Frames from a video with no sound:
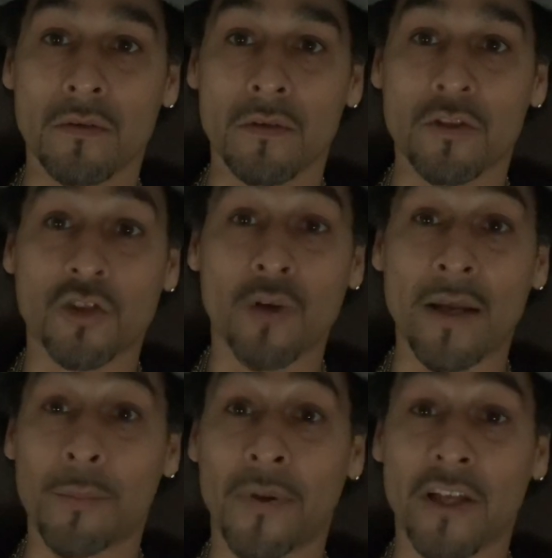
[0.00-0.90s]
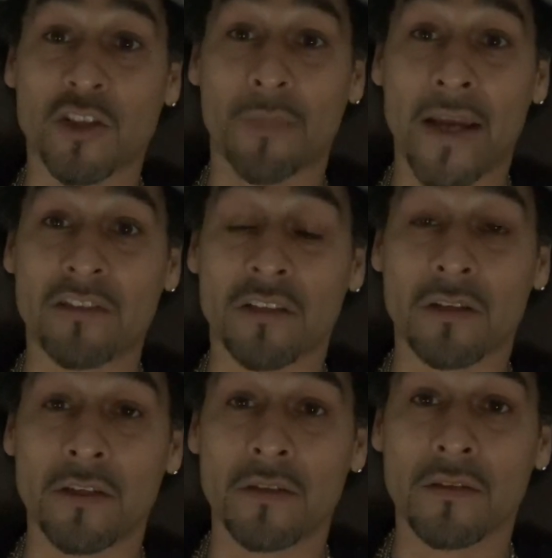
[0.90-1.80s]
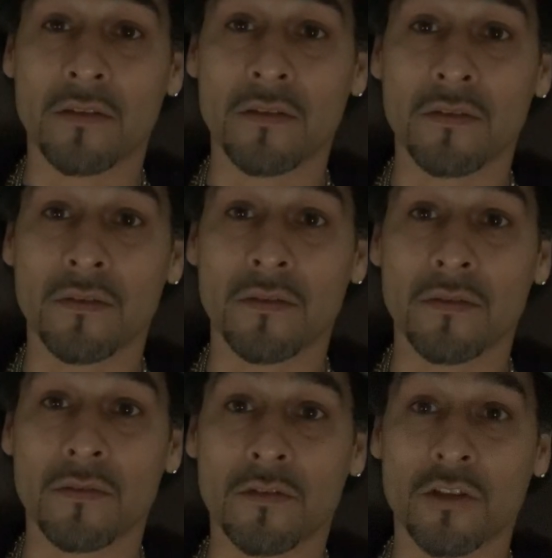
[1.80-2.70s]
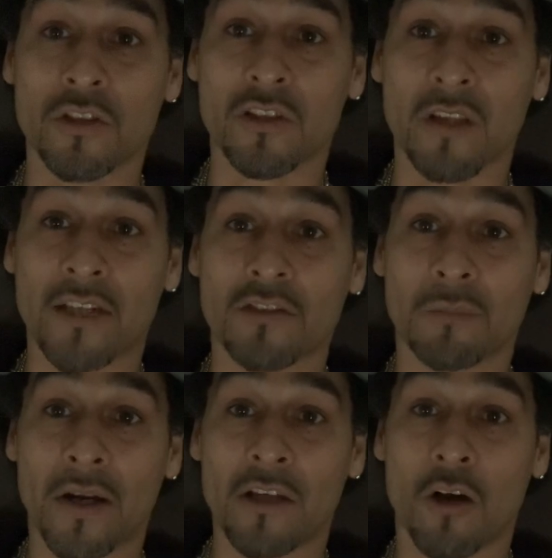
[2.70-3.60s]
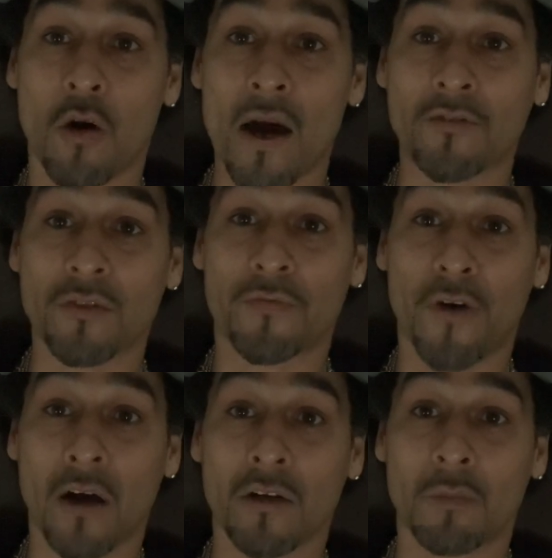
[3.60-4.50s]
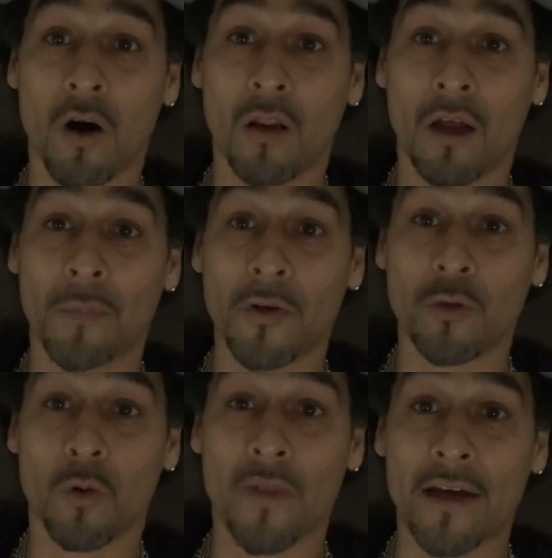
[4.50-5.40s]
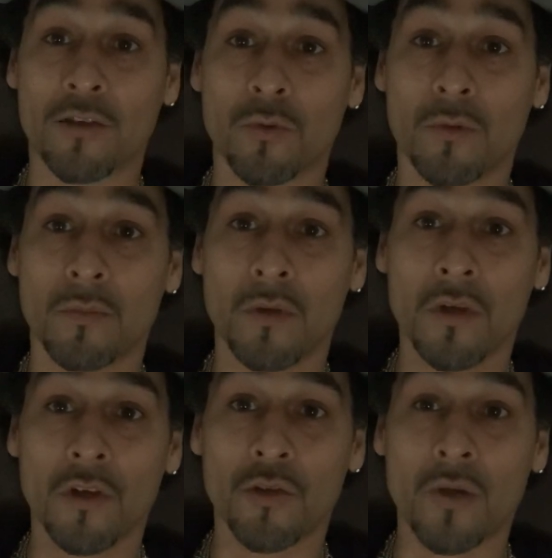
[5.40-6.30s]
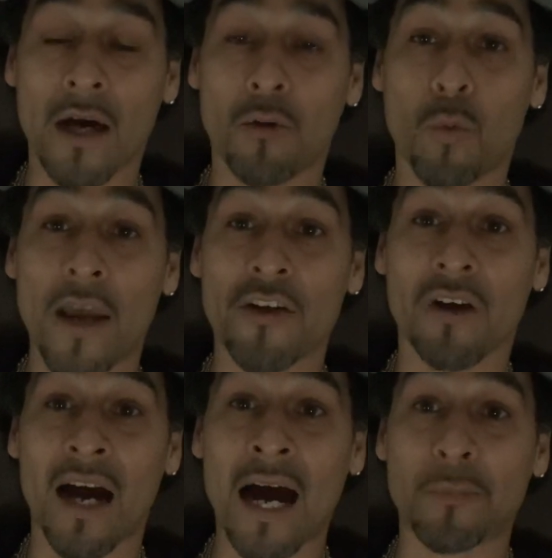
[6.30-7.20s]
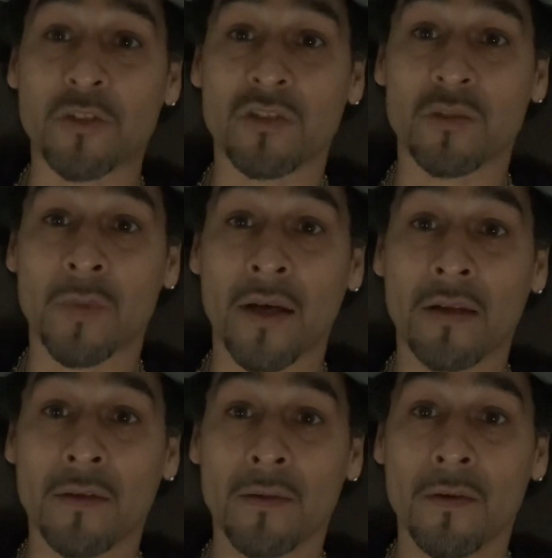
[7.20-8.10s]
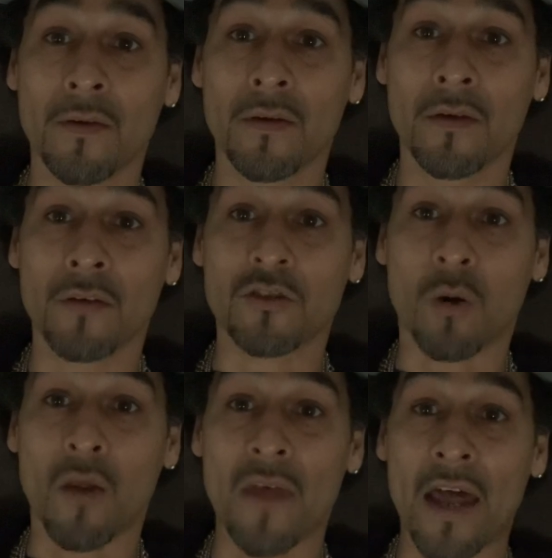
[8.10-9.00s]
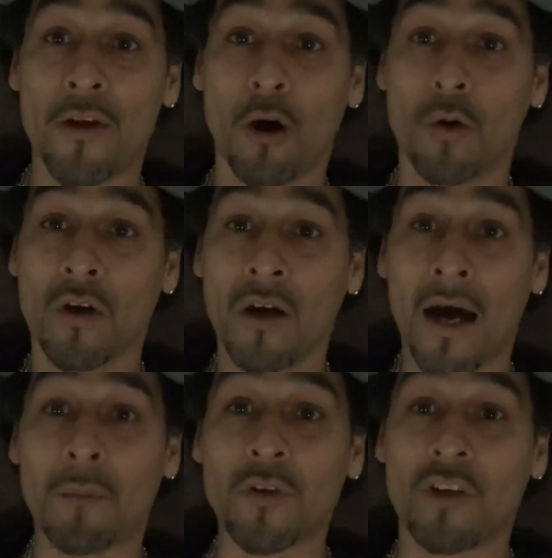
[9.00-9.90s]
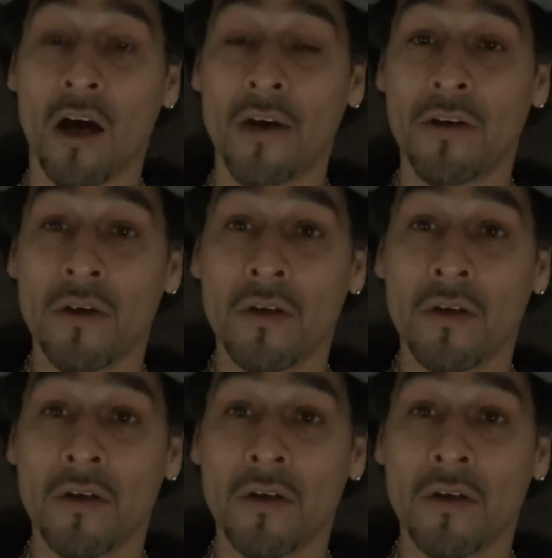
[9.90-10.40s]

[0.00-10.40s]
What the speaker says: Straight bitch, basically, to just let somebody go after fucking them all up and doing that to them. You got to weigh your options, man. So on that note, I'm done.